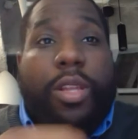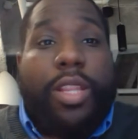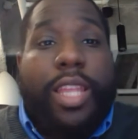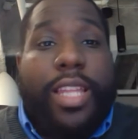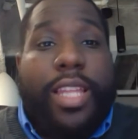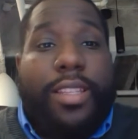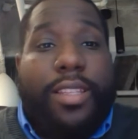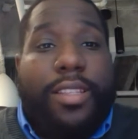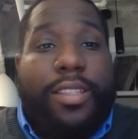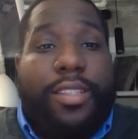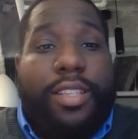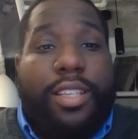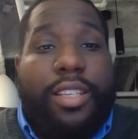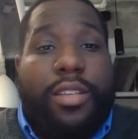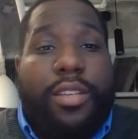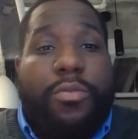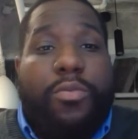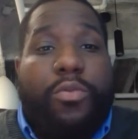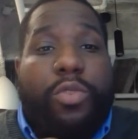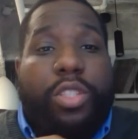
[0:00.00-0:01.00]
that this
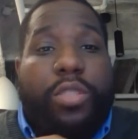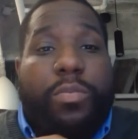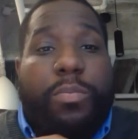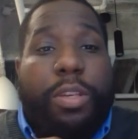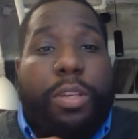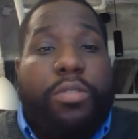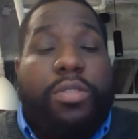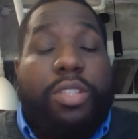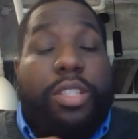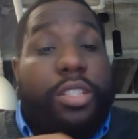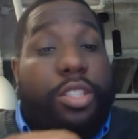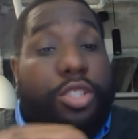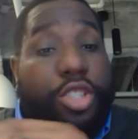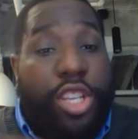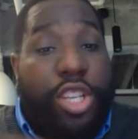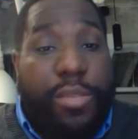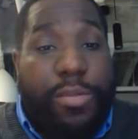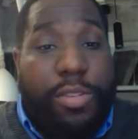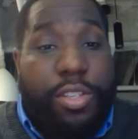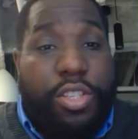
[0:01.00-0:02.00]
team was built, the
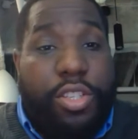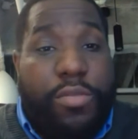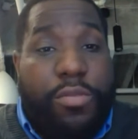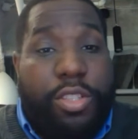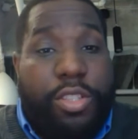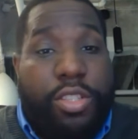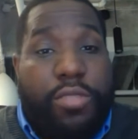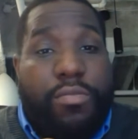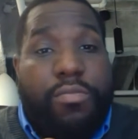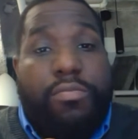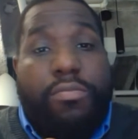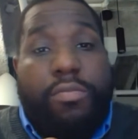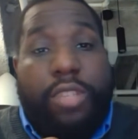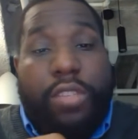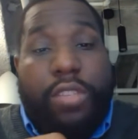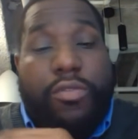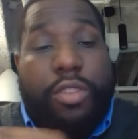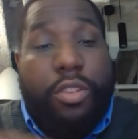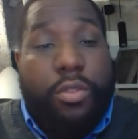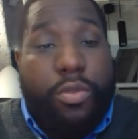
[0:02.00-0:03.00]
championship team,
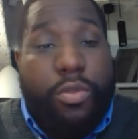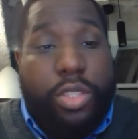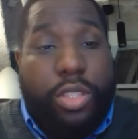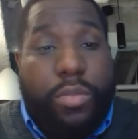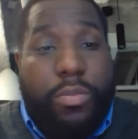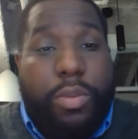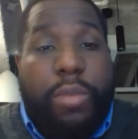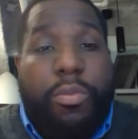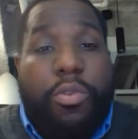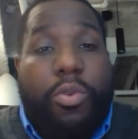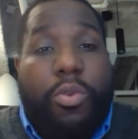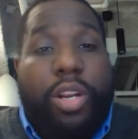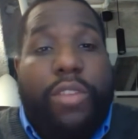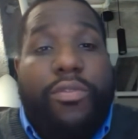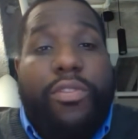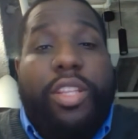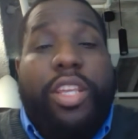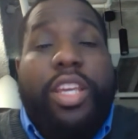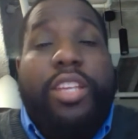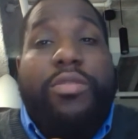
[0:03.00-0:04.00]
even though it was the bubble, whatever
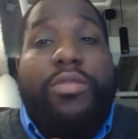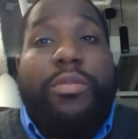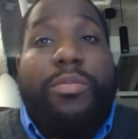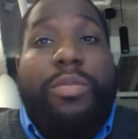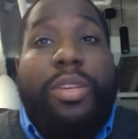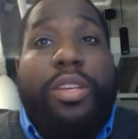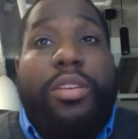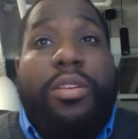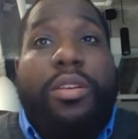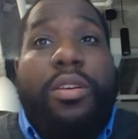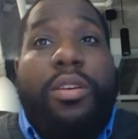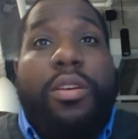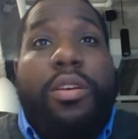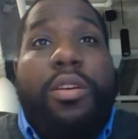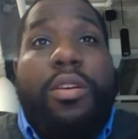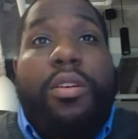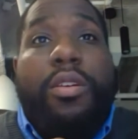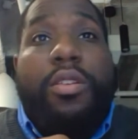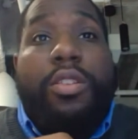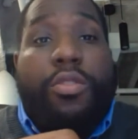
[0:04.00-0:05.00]
the case may be,
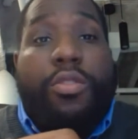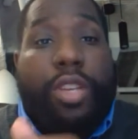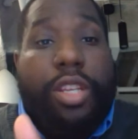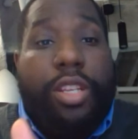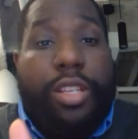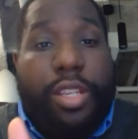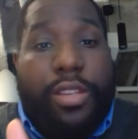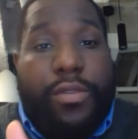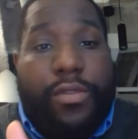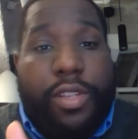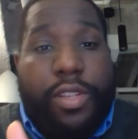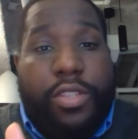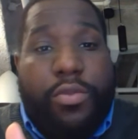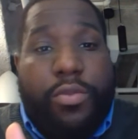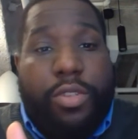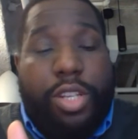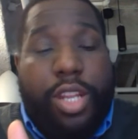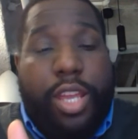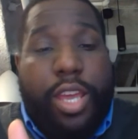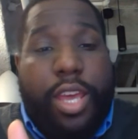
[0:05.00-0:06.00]
you need defense,
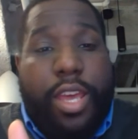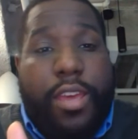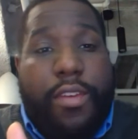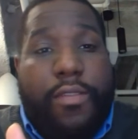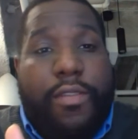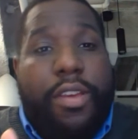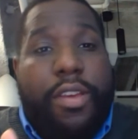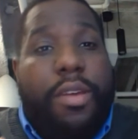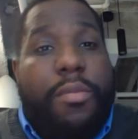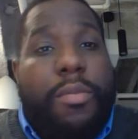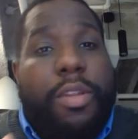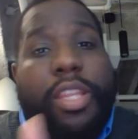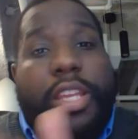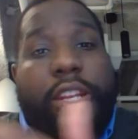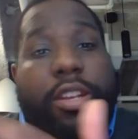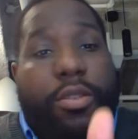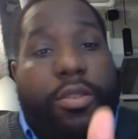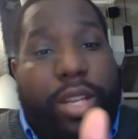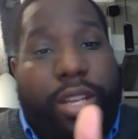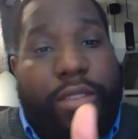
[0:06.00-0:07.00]
which they have, but they
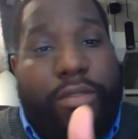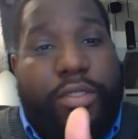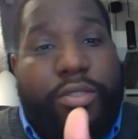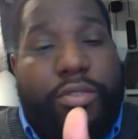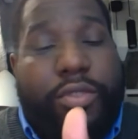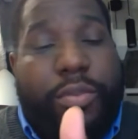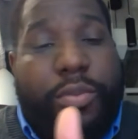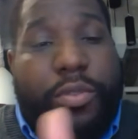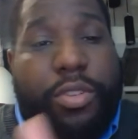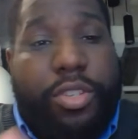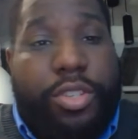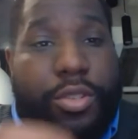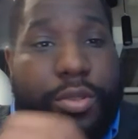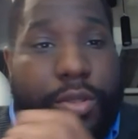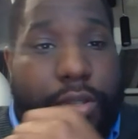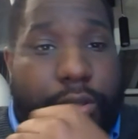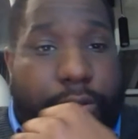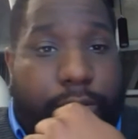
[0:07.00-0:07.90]
don't have the three-point shooting.